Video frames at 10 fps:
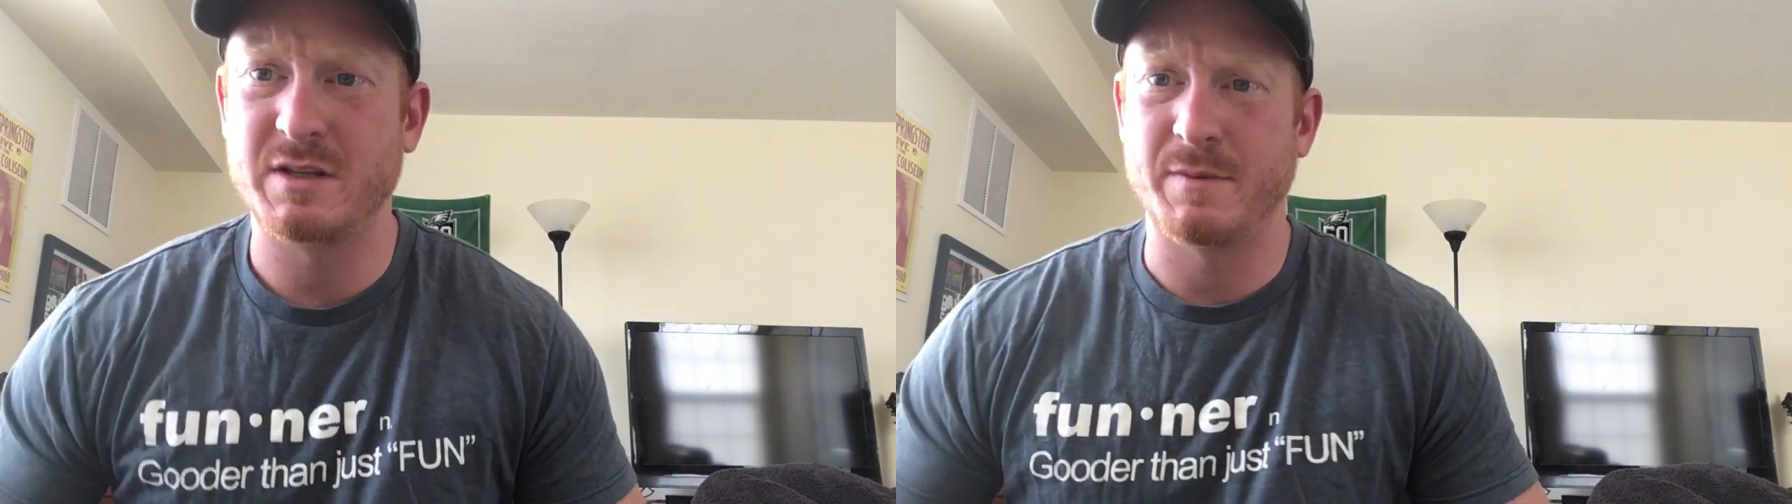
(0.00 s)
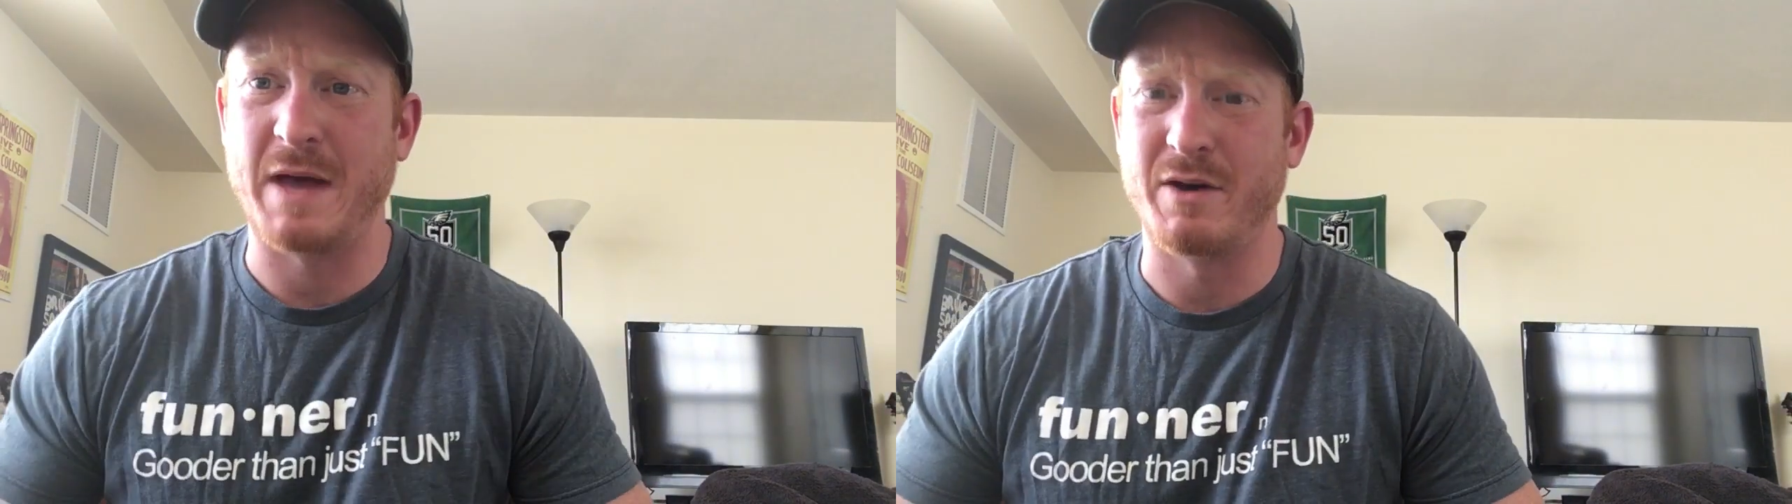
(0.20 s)

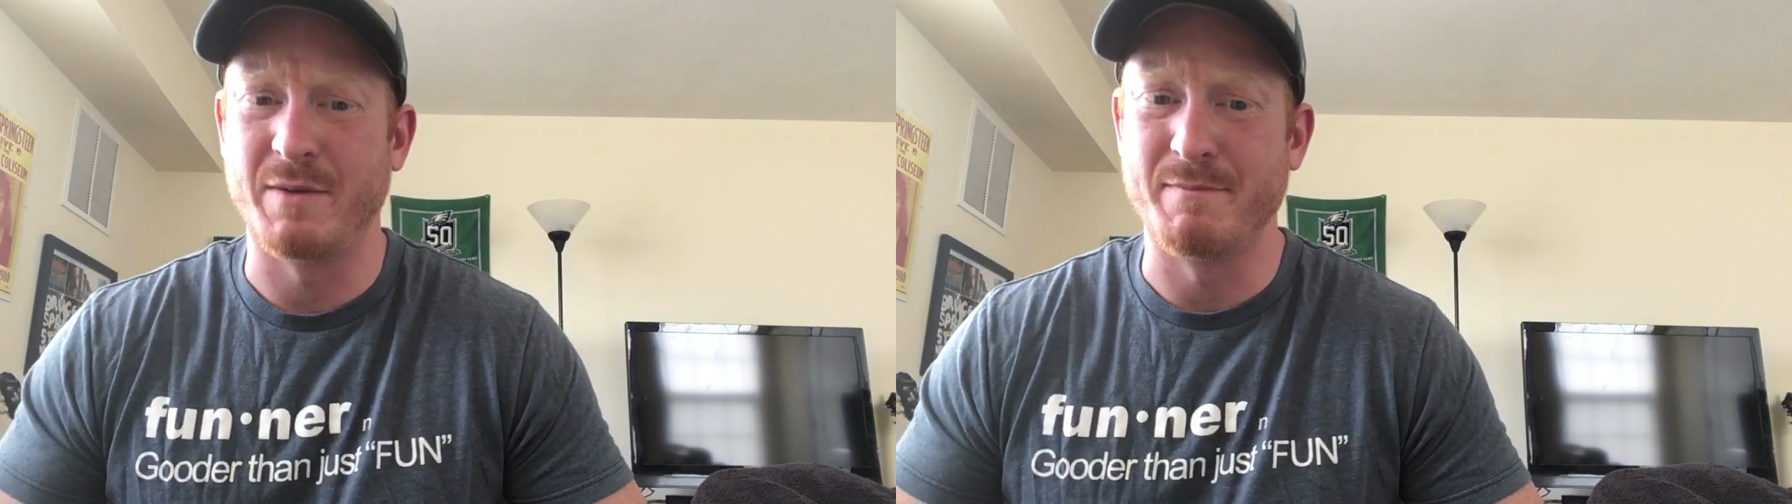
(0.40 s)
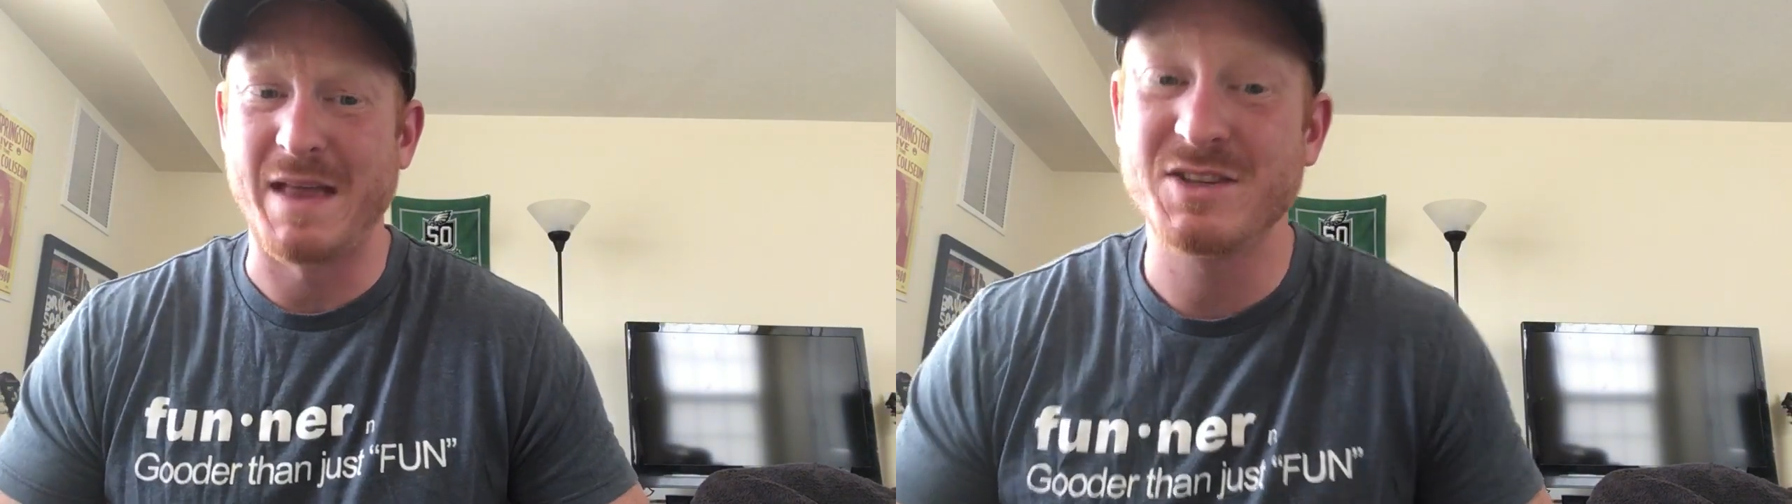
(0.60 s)
about
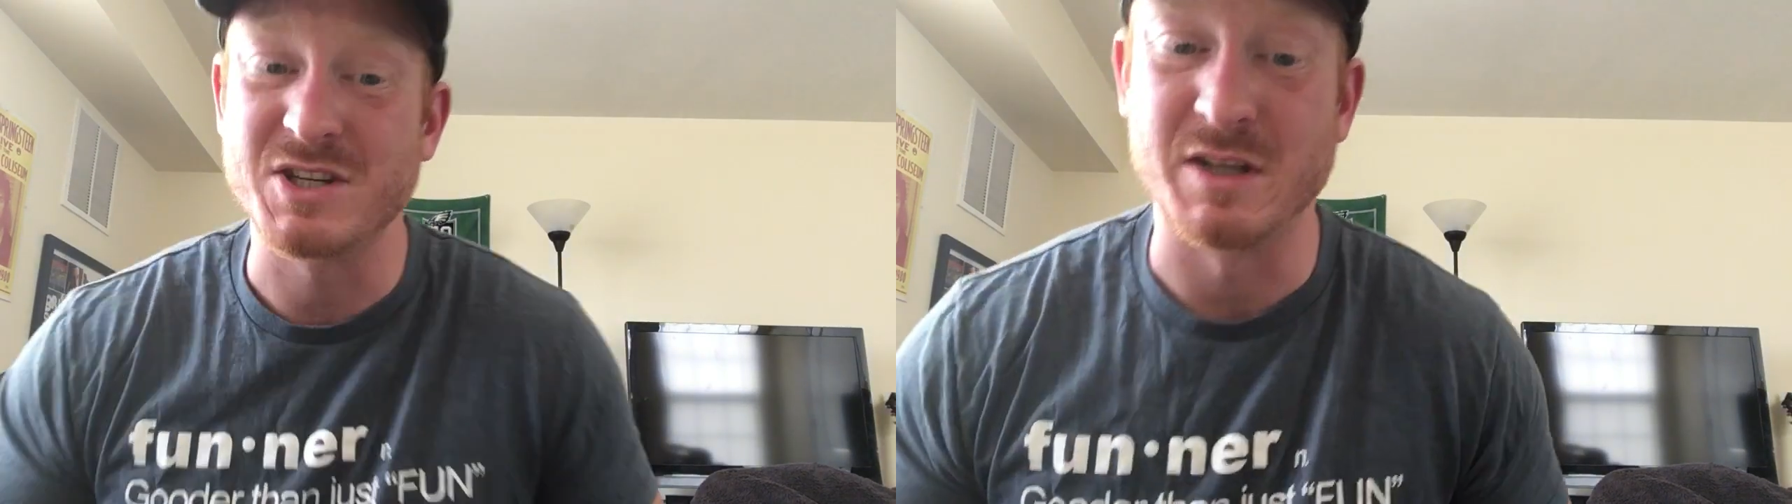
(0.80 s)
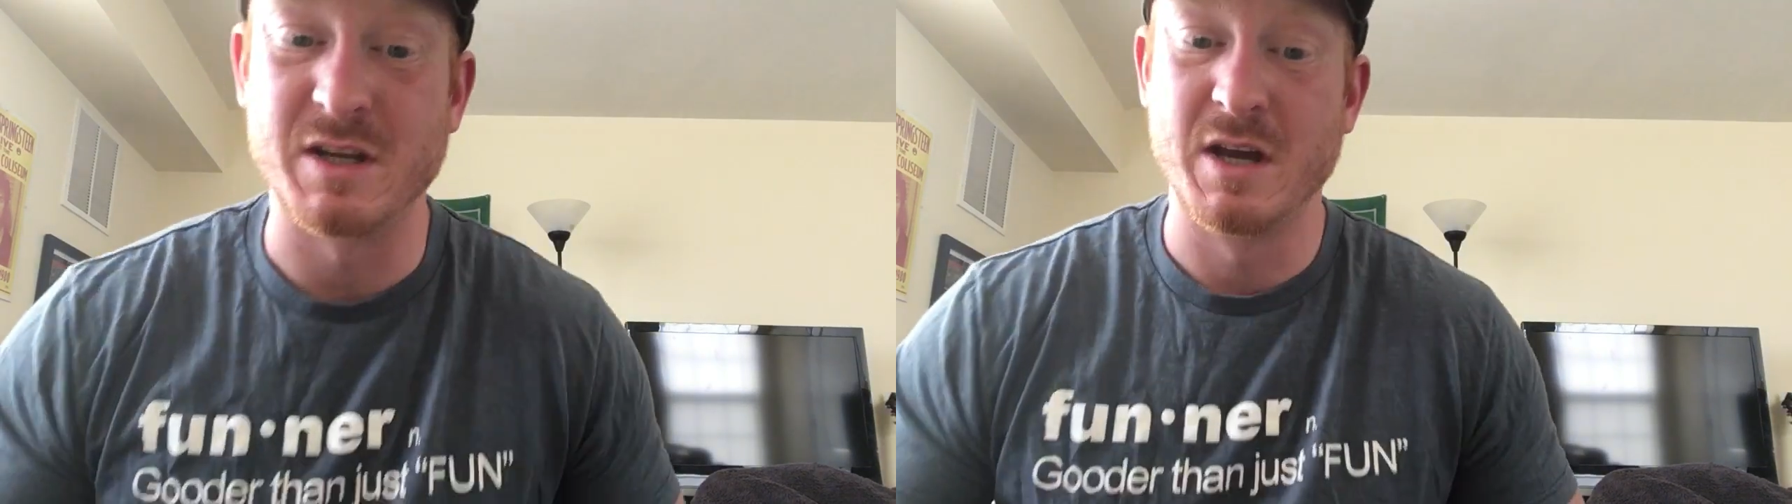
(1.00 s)
and
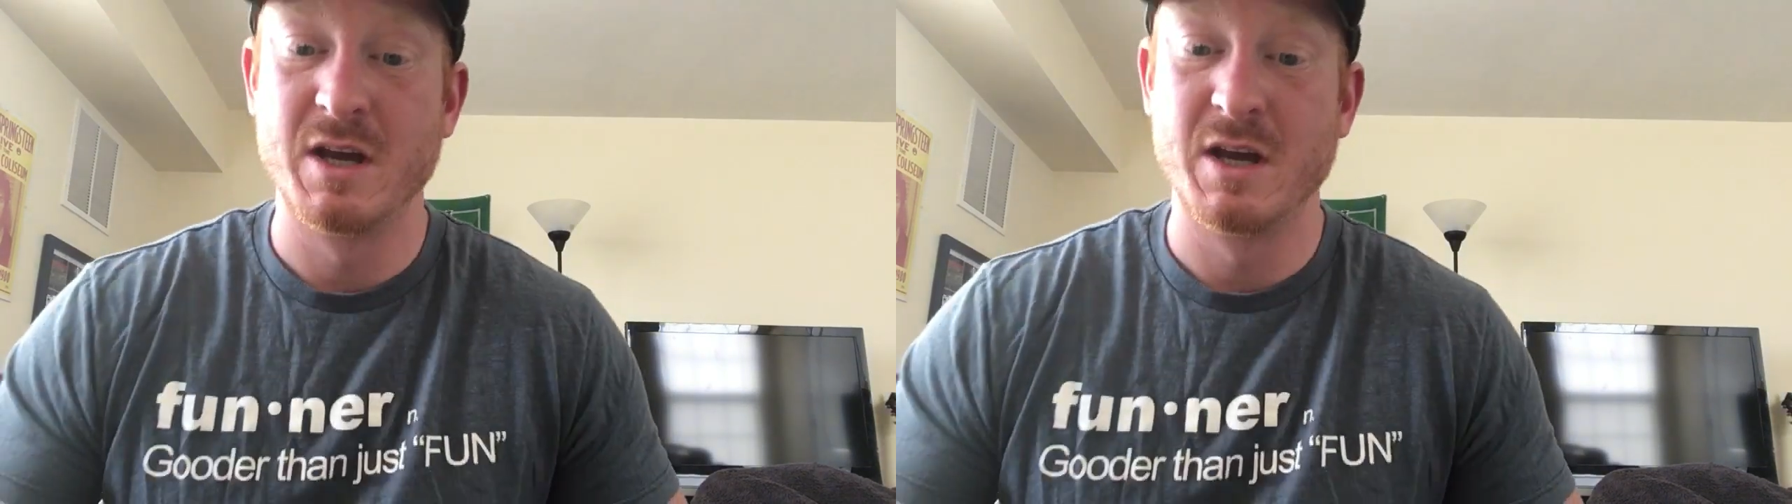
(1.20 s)
mentioned,